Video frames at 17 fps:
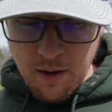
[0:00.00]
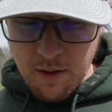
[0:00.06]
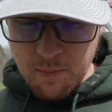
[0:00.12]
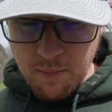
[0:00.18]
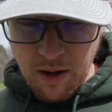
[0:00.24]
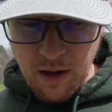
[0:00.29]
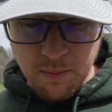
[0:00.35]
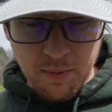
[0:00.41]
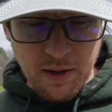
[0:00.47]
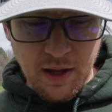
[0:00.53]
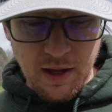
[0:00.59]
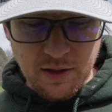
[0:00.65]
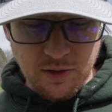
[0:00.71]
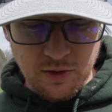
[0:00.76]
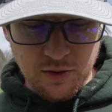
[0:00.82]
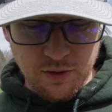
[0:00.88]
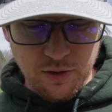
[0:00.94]
maybe I
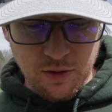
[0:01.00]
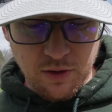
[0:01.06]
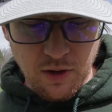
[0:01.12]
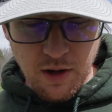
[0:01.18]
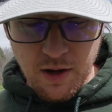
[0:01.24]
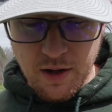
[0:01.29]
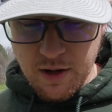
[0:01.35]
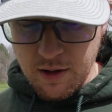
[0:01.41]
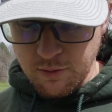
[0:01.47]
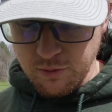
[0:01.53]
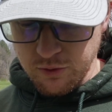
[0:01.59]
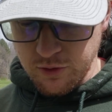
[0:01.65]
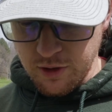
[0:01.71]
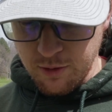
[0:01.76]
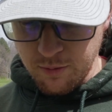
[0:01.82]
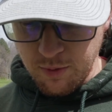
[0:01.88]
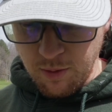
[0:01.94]
just thought I was
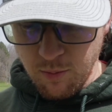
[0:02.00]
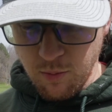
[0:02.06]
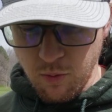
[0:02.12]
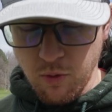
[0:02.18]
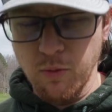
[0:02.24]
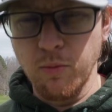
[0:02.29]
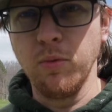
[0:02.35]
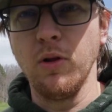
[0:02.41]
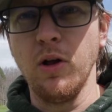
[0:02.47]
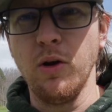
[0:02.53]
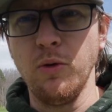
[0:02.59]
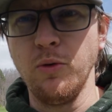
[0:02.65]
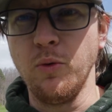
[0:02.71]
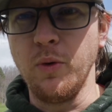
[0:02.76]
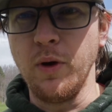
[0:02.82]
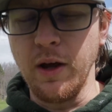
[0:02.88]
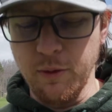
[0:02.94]
gonna be more
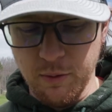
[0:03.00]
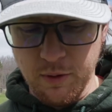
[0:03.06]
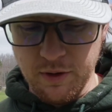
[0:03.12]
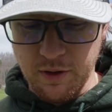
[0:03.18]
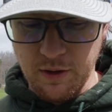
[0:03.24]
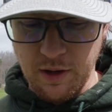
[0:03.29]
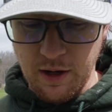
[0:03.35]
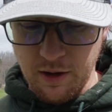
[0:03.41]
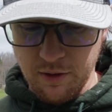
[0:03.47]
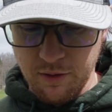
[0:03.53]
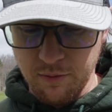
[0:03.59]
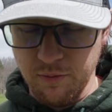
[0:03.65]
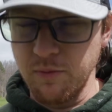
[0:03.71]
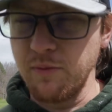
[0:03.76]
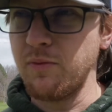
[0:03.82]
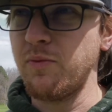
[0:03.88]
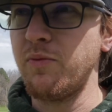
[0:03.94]
blown away with it than I
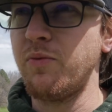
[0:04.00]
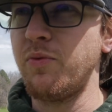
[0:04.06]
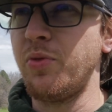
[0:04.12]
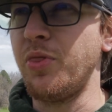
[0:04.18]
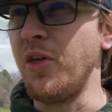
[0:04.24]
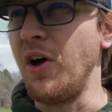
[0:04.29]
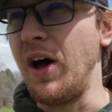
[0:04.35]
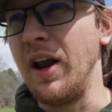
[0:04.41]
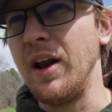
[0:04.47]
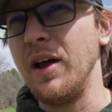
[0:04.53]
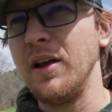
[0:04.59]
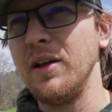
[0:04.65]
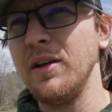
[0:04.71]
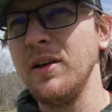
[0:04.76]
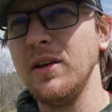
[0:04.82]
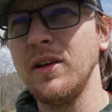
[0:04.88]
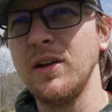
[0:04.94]

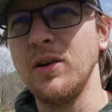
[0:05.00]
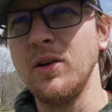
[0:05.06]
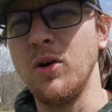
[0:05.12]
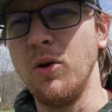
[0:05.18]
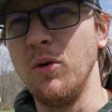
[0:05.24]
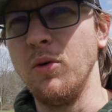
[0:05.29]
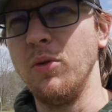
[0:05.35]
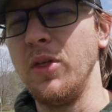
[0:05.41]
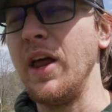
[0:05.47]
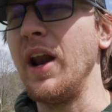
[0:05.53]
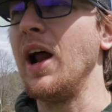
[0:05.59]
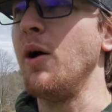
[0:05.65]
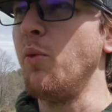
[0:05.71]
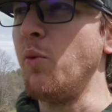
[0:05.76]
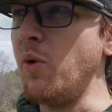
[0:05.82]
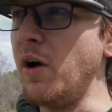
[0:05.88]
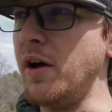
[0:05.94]
thought than I
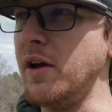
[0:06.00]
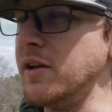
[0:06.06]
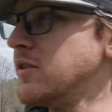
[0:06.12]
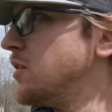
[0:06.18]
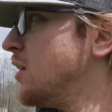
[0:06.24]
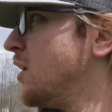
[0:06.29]
was,